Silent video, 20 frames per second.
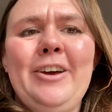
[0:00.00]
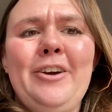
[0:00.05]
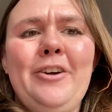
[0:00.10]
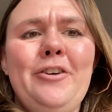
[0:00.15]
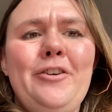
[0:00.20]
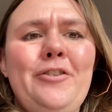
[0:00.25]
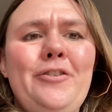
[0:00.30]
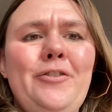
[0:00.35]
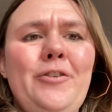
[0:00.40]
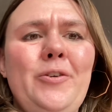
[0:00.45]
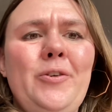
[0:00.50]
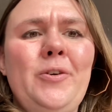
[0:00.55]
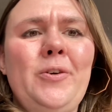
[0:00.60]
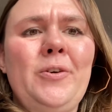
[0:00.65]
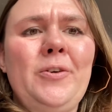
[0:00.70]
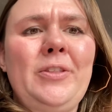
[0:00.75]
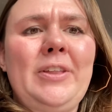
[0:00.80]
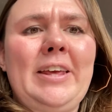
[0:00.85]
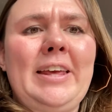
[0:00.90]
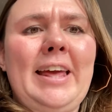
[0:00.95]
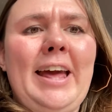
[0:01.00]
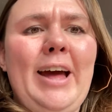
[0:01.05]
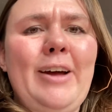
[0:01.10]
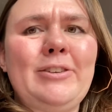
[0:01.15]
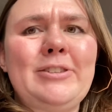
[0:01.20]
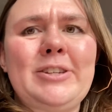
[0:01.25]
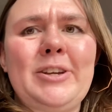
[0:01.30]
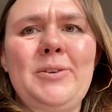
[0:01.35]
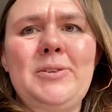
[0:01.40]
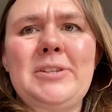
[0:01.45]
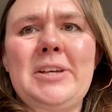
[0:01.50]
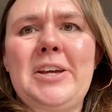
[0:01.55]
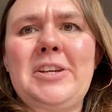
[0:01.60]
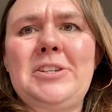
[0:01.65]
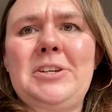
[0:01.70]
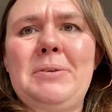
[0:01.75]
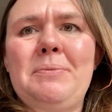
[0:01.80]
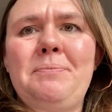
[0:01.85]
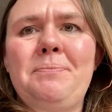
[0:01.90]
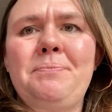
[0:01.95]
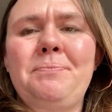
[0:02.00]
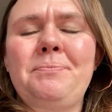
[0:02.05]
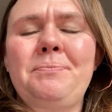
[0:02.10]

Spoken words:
for the alto session.